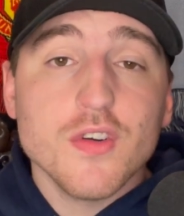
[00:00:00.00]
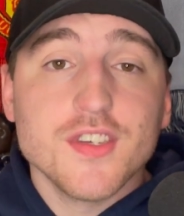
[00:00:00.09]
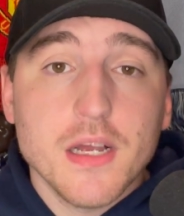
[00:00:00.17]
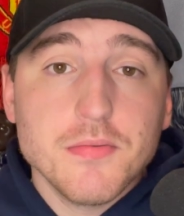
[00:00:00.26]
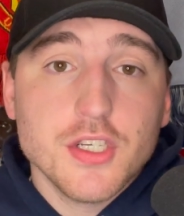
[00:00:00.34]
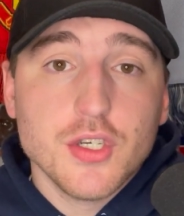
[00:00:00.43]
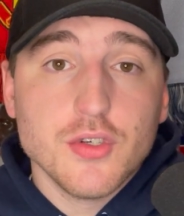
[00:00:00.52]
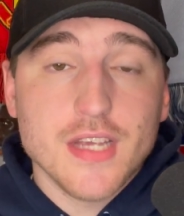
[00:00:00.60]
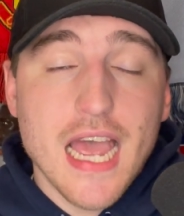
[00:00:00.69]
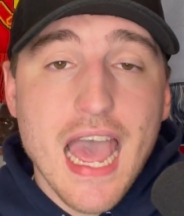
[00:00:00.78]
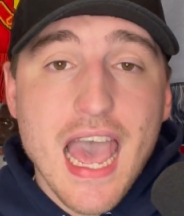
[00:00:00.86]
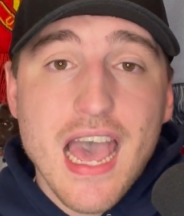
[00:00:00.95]
substitutes
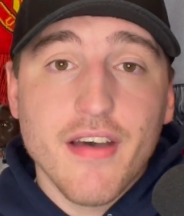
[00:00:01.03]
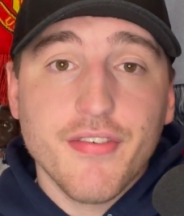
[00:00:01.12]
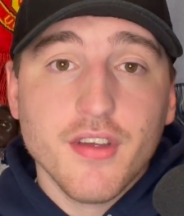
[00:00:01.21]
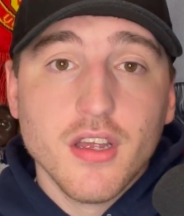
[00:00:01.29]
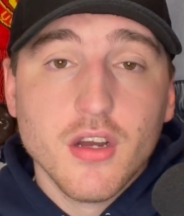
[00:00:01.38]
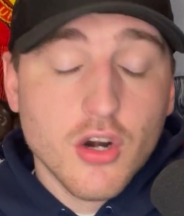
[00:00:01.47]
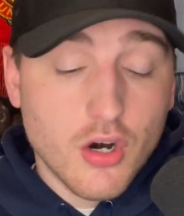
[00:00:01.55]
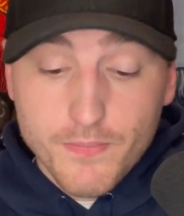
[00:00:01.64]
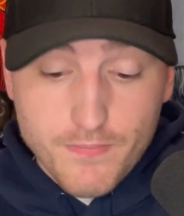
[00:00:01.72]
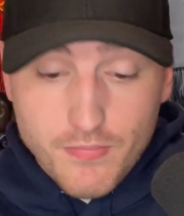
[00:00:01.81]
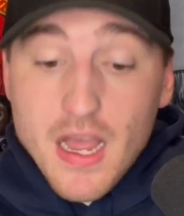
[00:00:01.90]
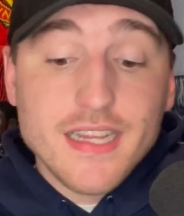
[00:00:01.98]
at half, or
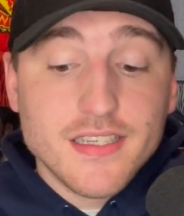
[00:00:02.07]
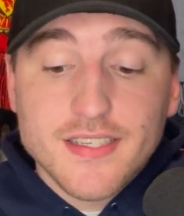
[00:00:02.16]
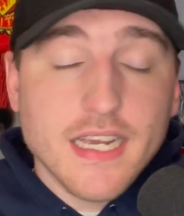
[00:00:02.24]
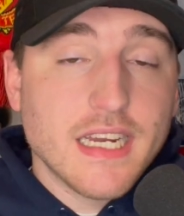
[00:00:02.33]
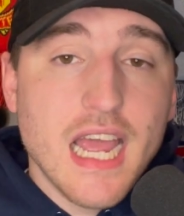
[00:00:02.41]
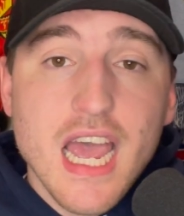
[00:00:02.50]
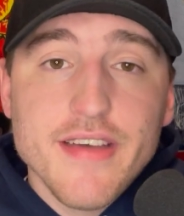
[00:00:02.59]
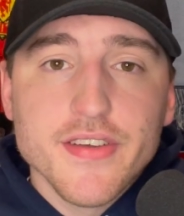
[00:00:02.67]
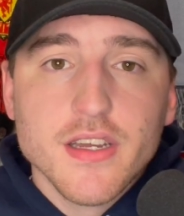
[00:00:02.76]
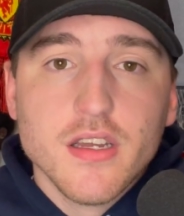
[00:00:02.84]
in the second half,